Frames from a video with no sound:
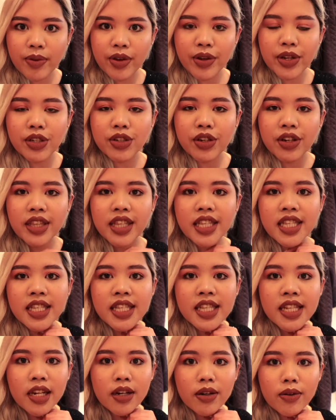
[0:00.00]
hope you enjoyed
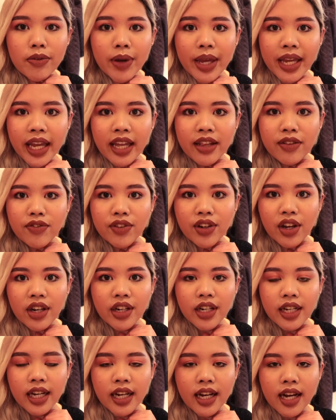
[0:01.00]
this little weekend
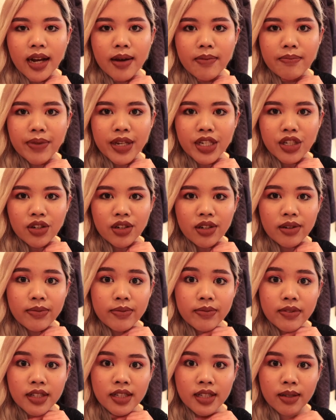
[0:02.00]
vlog. Be sure to
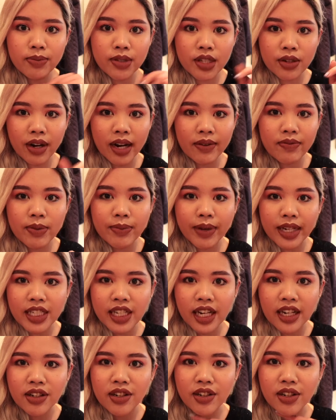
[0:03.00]
subscribe to my
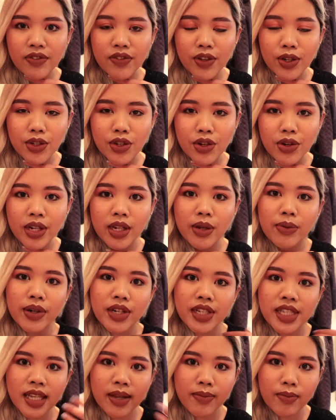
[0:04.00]
channel if you're new and you want
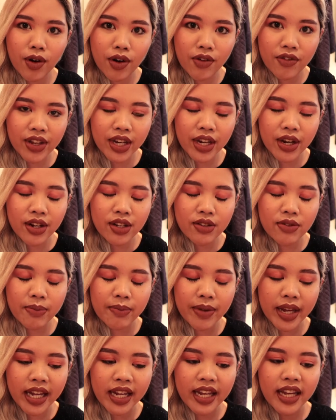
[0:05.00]
to see more videos from
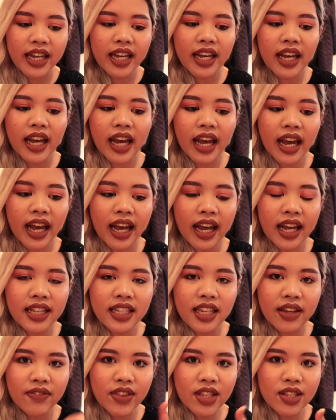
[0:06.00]
me, and
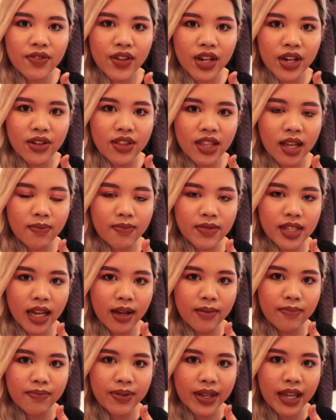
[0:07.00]
give this video a thumbs
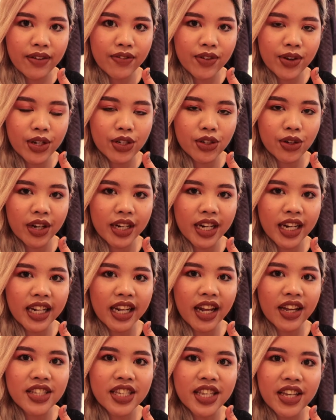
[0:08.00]
up if you enjoyed it, and
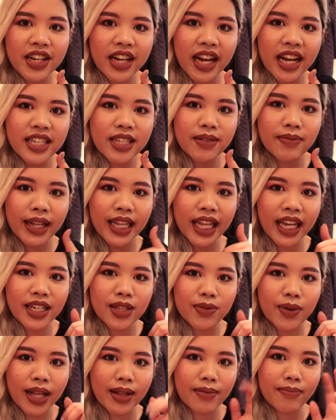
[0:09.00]
I'll see you guys in my
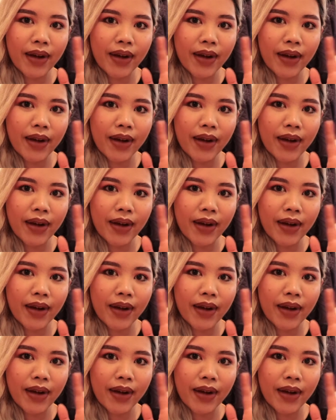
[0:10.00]
next one.